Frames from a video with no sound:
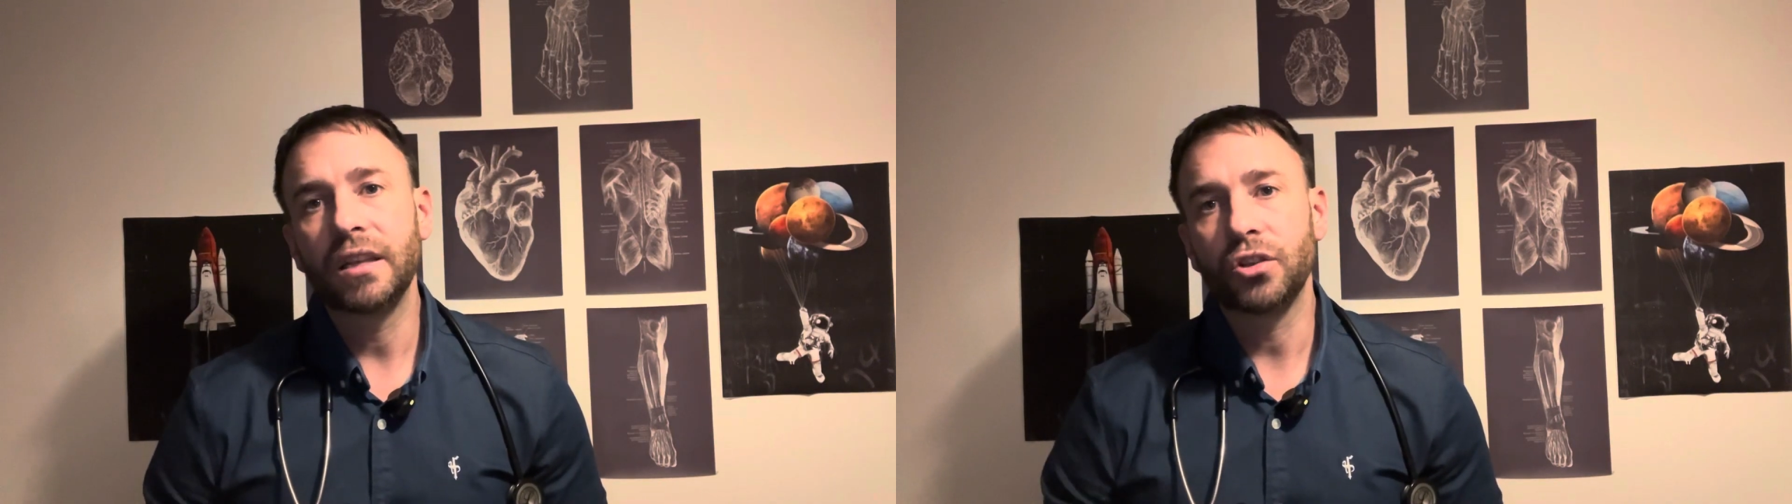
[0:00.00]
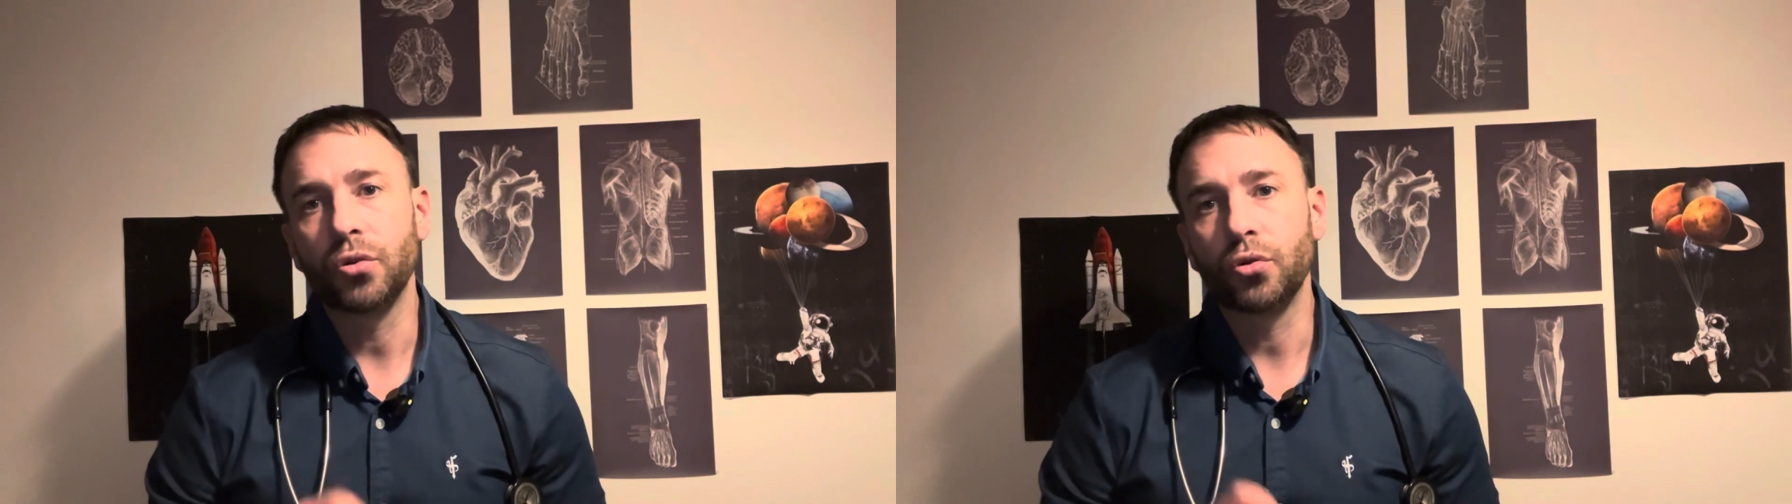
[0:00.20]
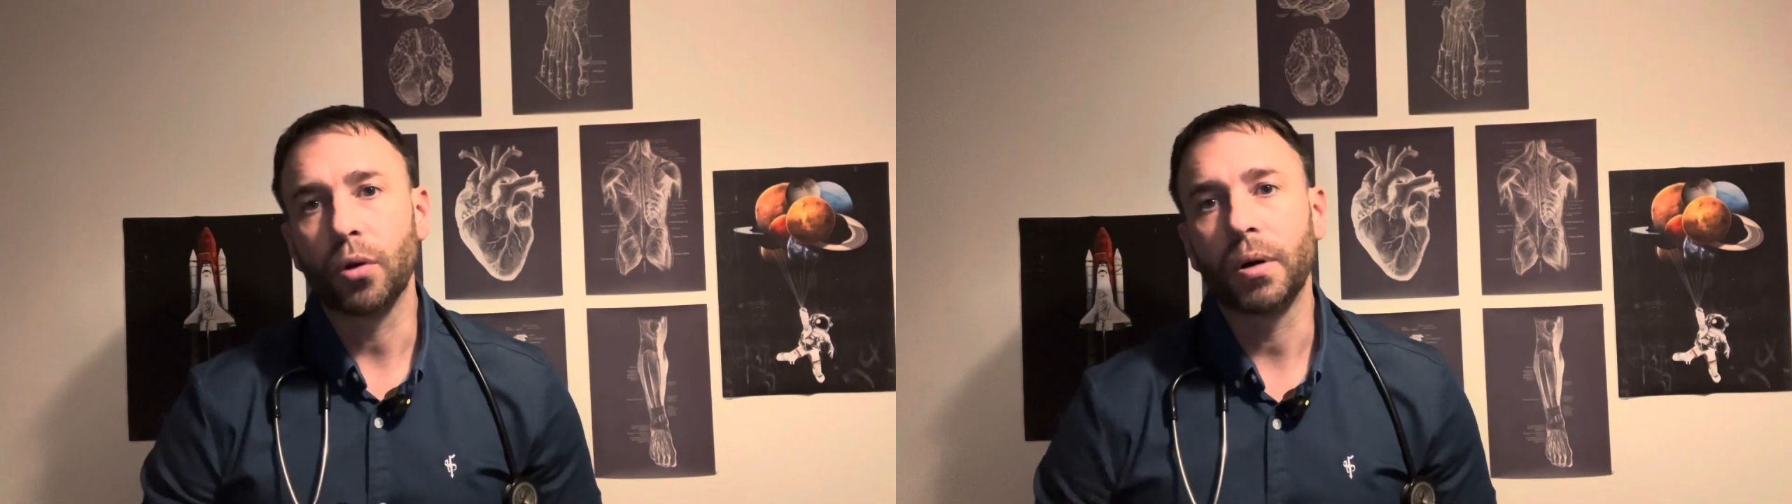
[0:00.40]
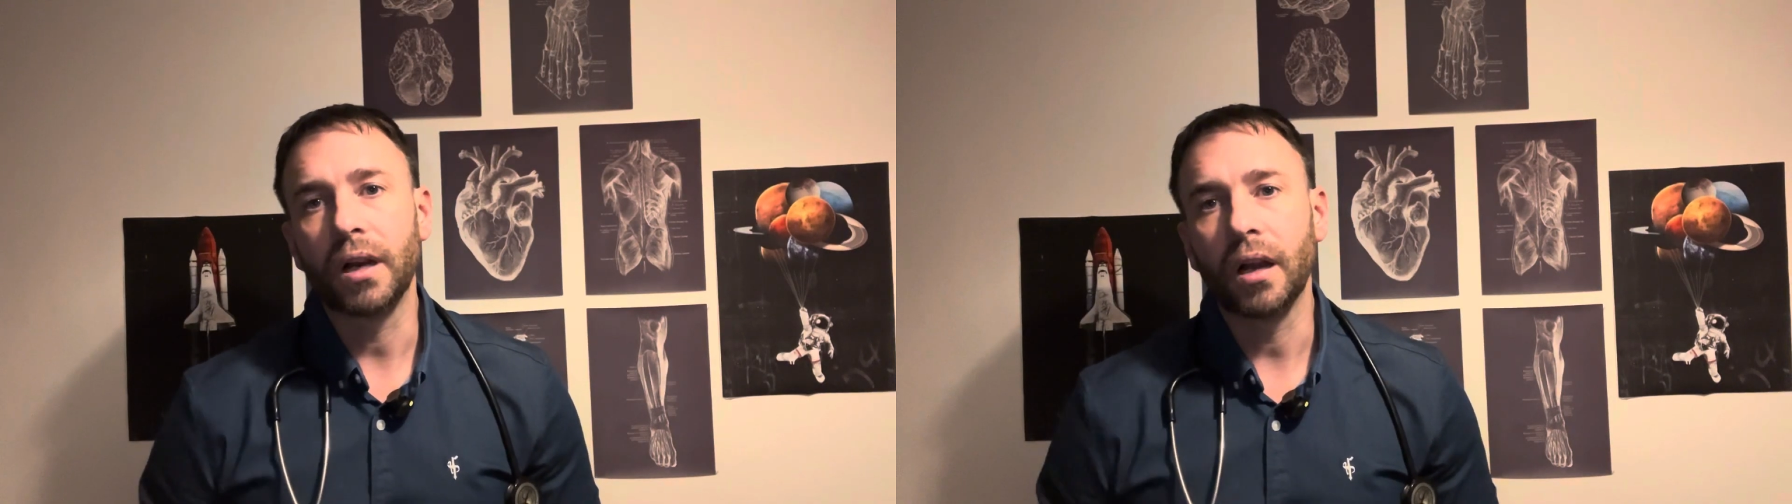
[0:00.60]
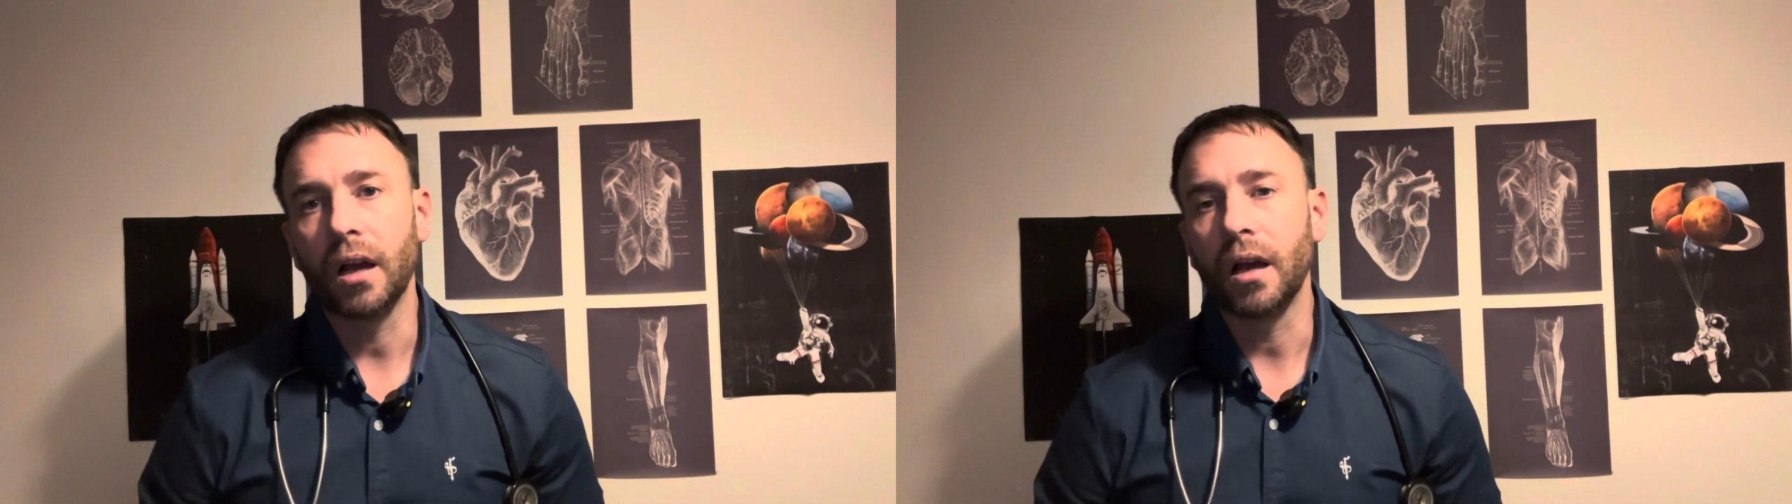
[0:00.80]
do drop
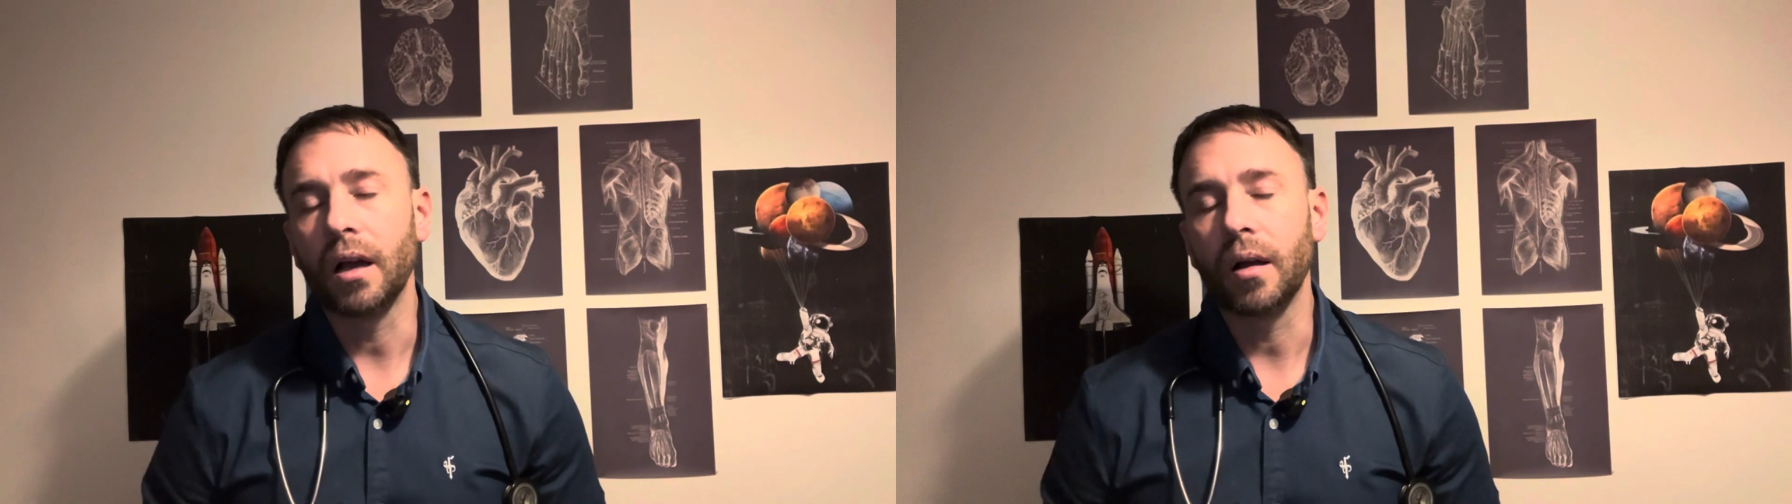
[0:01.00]
a